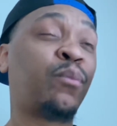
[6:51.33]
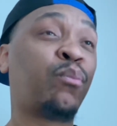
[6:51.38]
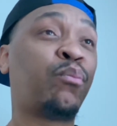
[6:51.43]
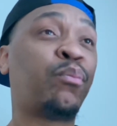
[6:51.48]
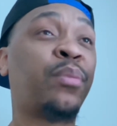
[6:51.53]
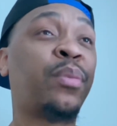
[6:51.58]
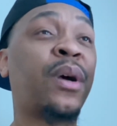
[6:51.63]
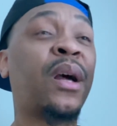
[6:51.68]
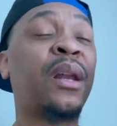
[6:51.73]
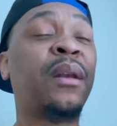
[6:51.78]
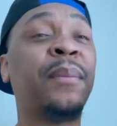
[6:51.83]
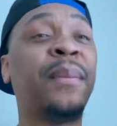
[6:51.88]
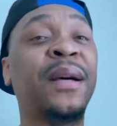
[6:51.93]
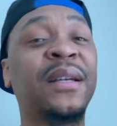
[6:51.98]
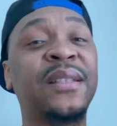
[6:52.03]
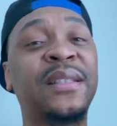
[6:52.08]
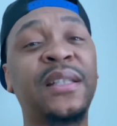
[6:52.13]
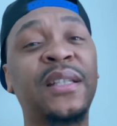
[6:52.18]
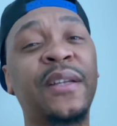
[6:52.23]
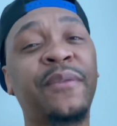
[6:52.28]
probably
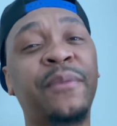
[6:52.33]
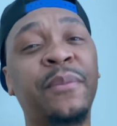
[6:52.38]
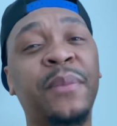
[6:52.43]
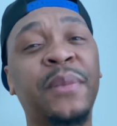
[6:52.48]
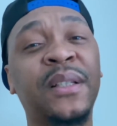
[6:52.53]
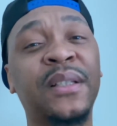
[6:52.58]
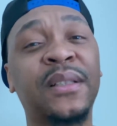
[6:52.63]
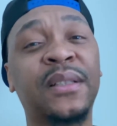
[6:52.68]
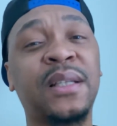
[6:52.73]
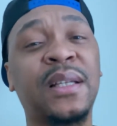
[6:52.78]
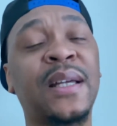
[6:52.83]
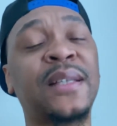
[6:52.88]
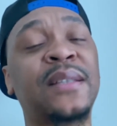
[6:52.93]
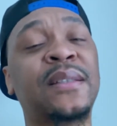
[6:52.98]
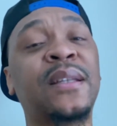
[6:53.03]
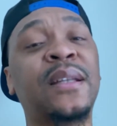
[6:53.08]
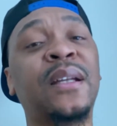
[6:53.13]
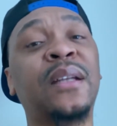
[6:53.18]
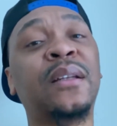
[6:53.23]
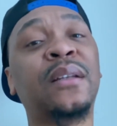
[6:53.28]
about 7 months I
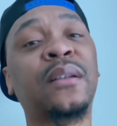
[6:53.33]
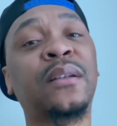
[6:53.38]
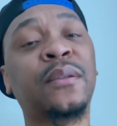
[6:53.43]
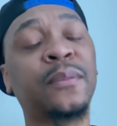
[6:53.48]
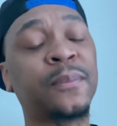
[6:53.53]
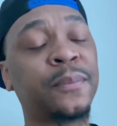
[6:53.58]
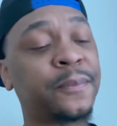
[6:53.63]
stayed there.